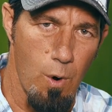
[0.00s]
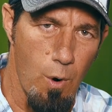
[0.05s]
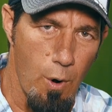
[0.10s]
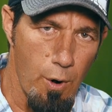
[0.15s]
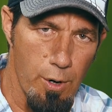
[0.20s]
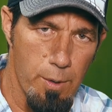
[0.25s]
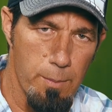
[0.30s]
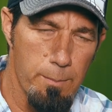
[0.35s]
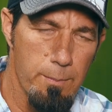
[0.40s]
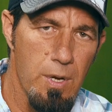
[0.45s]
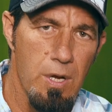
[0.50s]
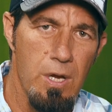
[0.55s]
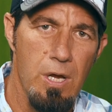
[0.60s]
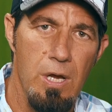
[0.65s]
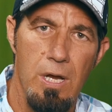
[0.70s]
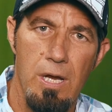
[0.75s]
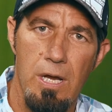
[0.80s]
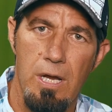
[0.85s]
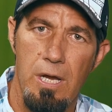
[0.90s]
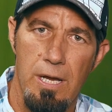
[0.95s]
arm
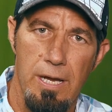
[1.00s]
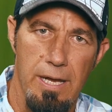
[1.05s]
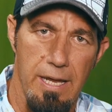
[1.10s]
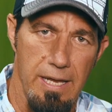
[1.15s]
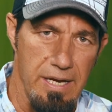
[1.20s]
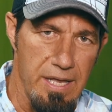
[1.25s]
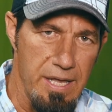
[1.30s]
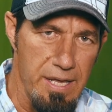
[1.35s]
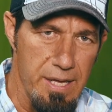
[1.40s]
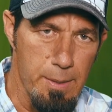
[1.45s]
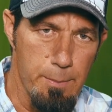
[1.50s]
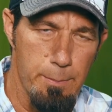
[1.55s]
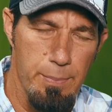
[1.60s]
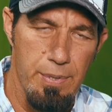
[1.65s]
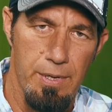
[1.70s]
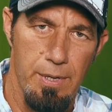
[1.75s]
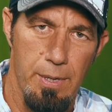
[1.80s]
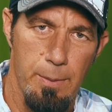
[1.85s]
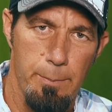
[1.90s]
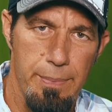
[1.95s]
and hip
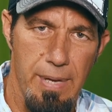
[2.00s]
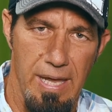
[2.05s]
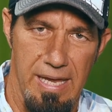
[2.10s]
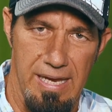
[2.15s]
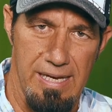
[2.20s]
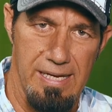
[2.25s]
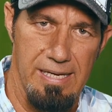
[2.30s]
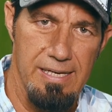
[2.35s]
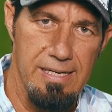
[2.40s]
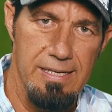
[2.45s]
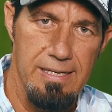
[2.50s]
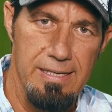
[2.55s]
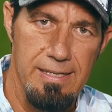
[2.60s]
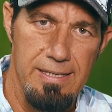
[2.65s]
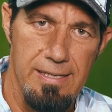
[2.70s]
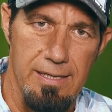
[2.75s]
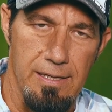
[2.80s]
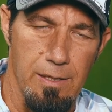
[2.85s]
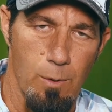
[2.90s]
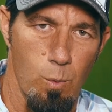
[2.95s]
pain,
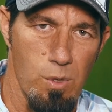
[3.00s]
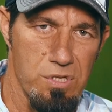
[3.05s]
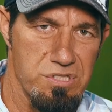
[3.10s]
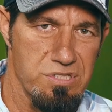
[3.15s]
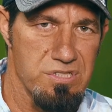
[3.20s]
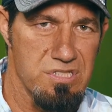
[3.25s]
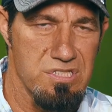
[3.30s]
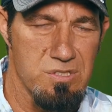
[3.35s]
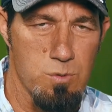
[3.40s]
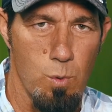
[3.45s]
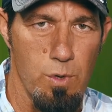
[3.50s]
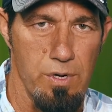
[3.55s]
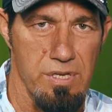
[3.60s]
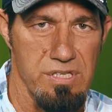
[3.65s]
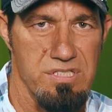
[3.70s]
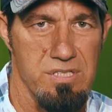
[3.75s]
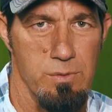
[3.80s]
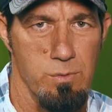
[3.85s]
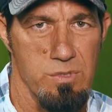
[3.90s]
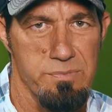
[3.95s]
and it wasn't
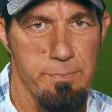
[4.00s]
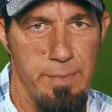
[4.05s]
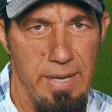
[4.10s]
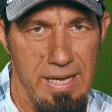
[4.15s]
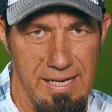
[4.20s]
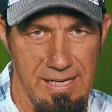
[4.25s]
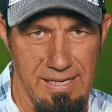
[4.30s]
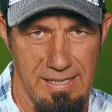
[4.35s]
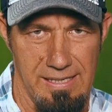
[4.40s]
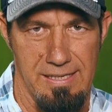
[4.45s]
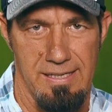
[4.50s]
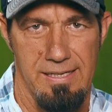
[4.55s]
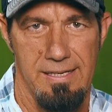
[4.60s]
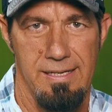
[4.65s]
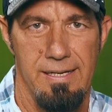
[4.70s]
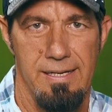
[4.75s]
soreness, it was pain.